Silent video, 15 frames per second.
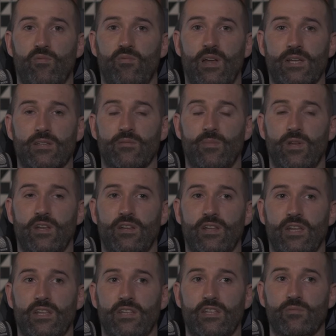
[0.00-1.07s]
flexibility
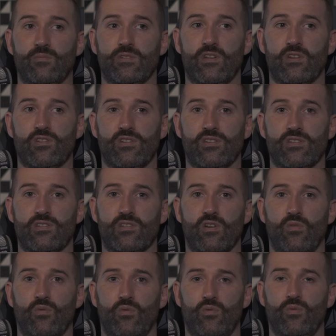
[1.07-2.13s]
in these positions.
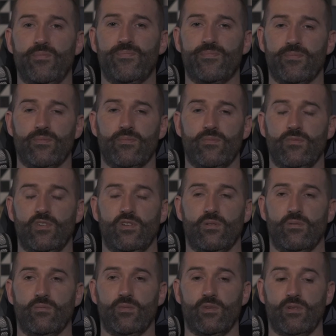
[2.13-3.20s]
So, we
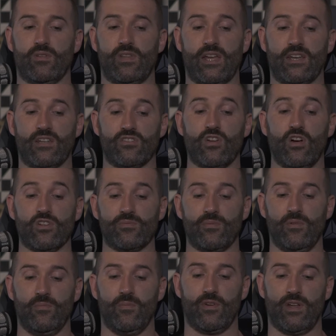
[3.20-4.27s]
don't take it as
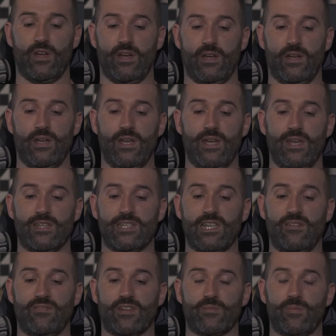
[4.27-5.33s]
gospel, but
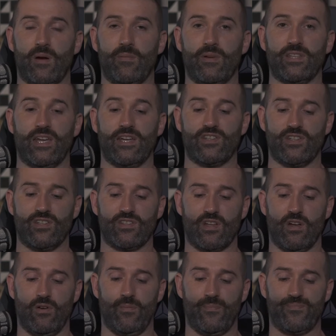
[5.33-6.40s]
self-experimentation is the
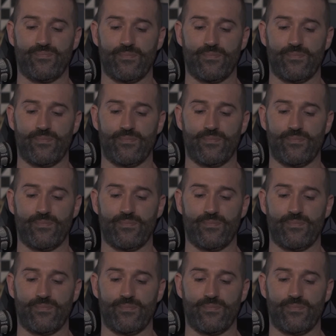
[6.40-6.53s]
goal.